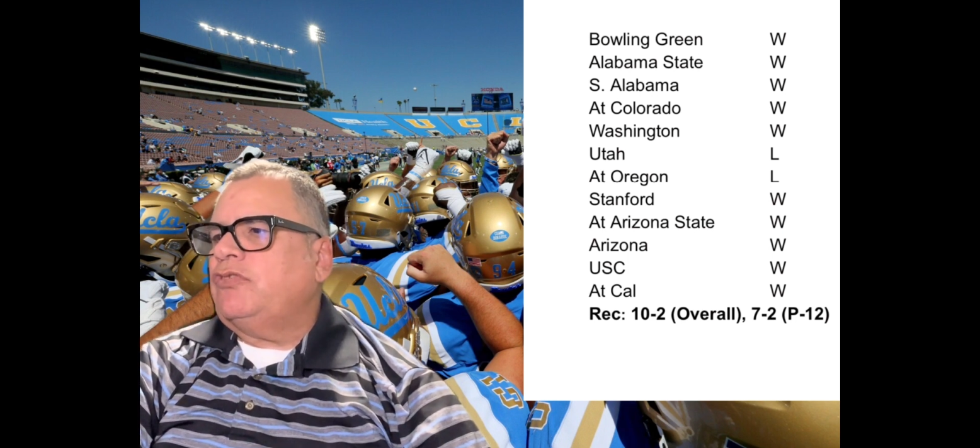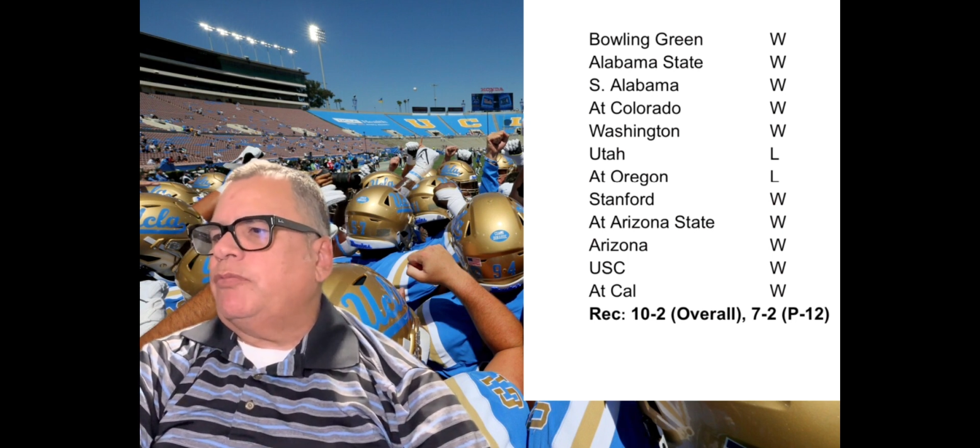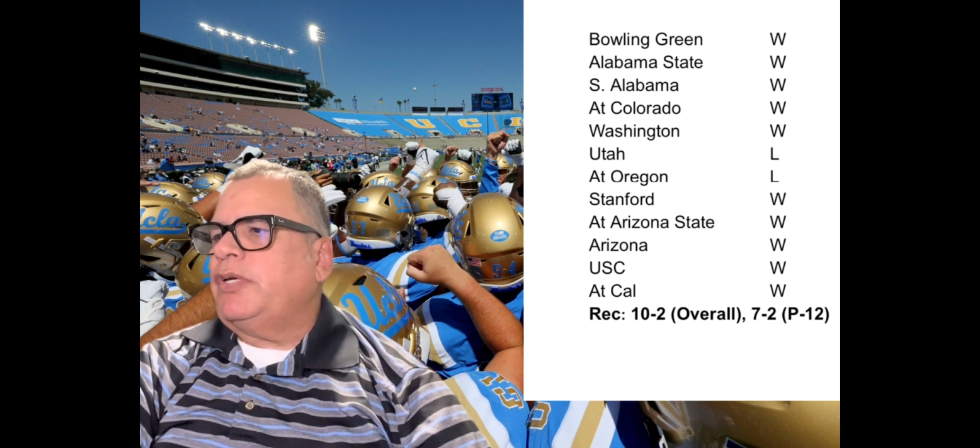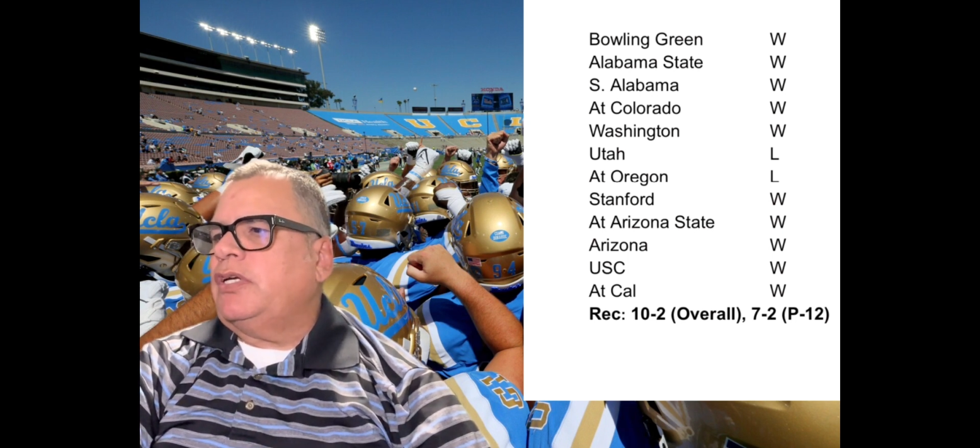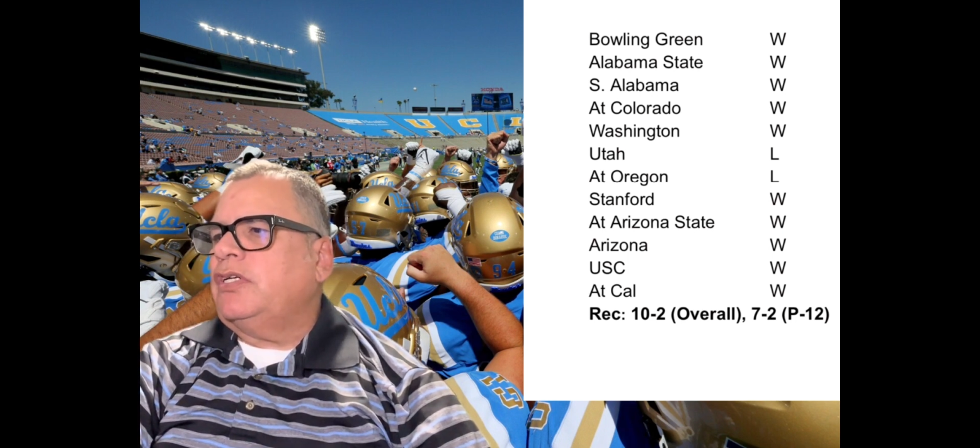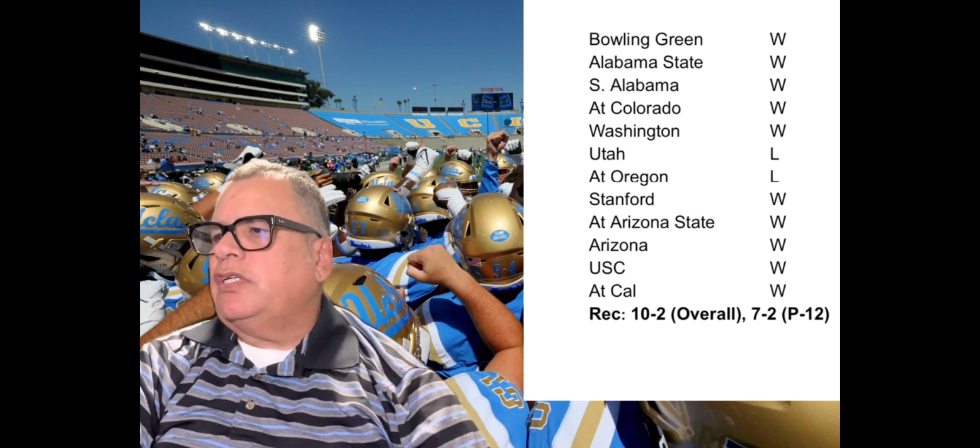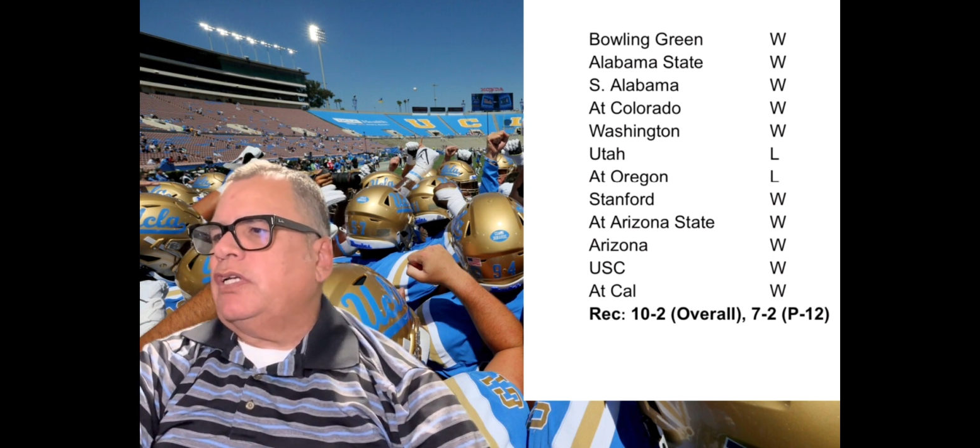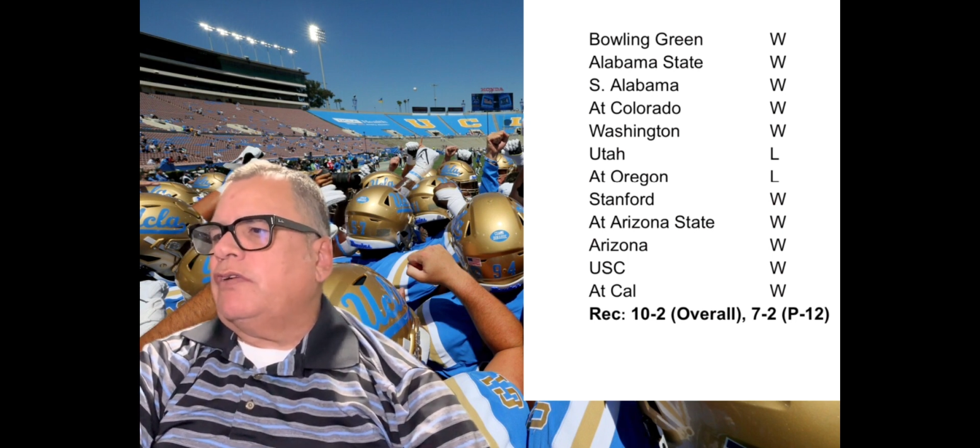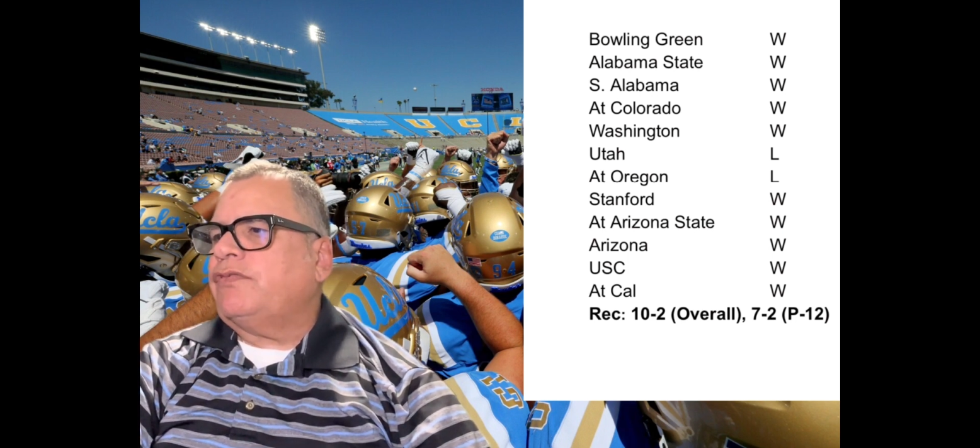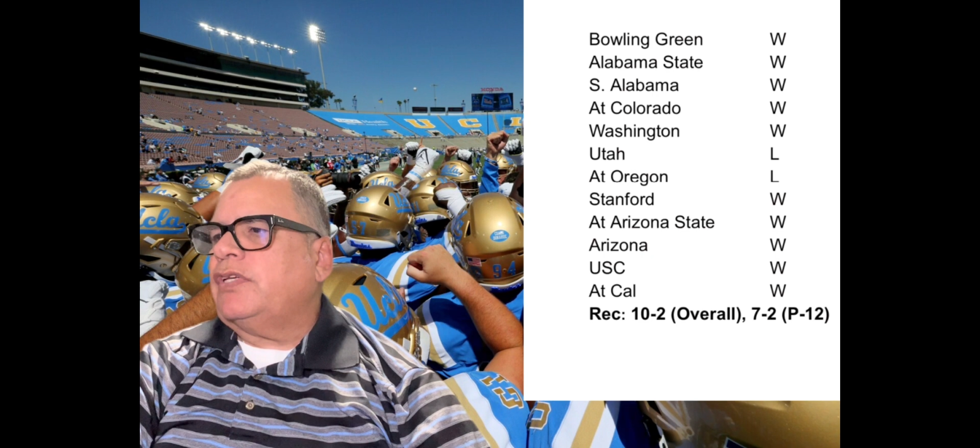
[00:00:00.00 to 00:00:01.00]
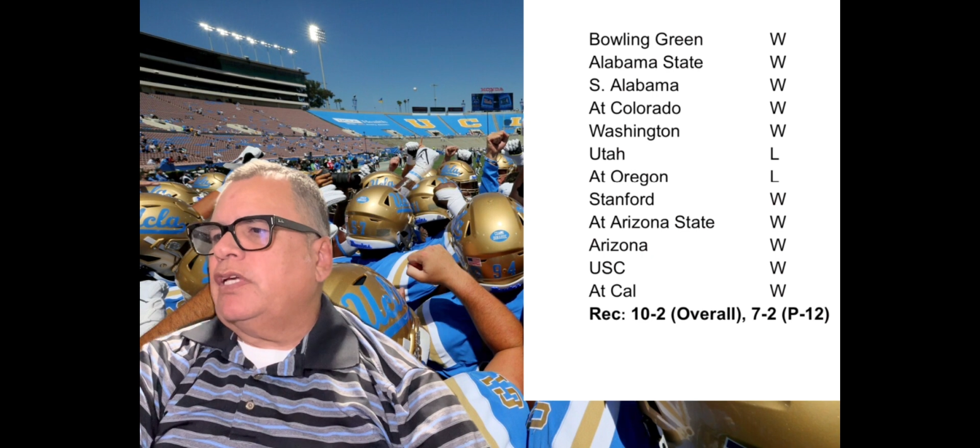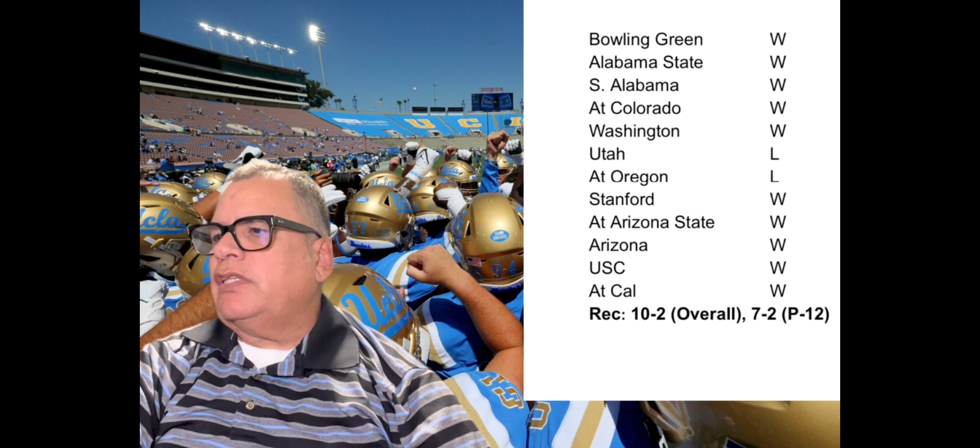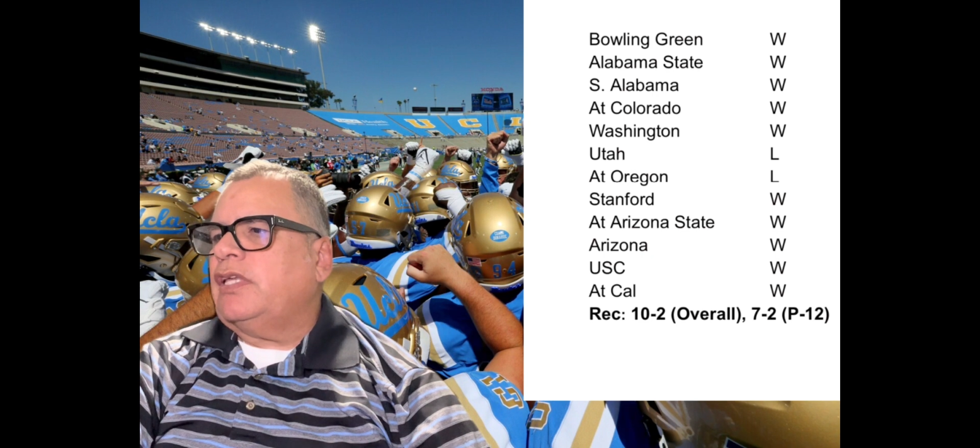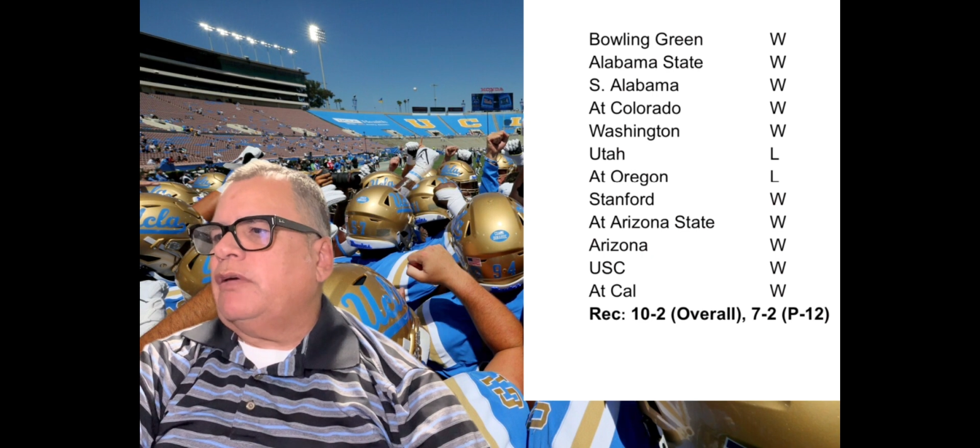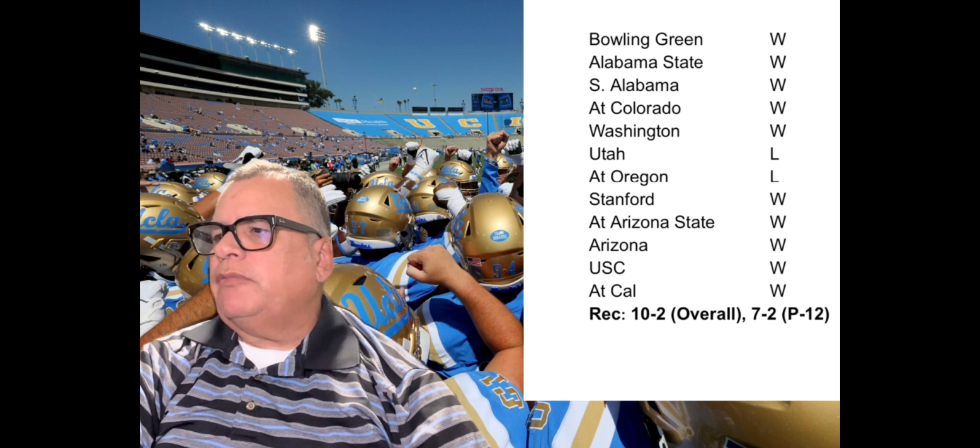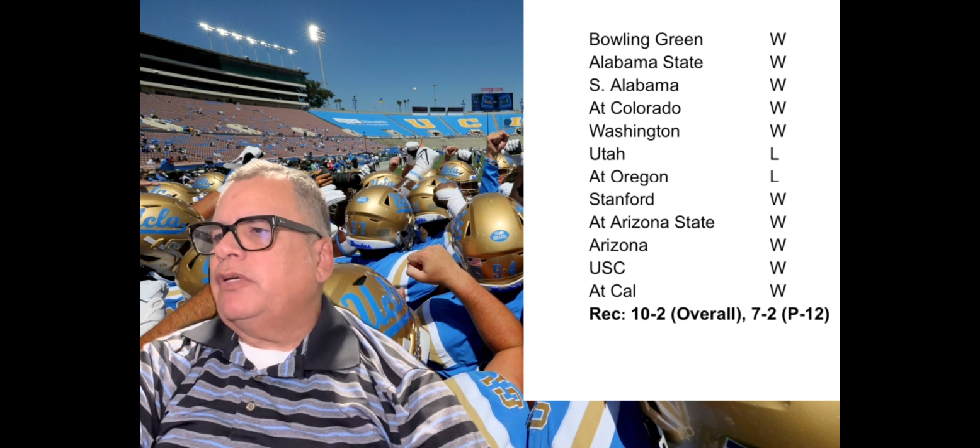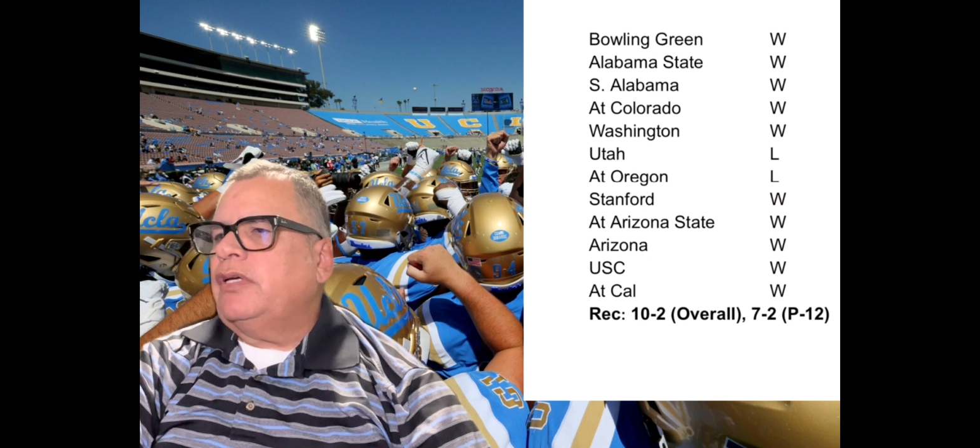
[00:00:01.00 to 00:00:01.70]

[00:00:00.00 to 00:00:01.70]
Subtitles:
will be good enough to get them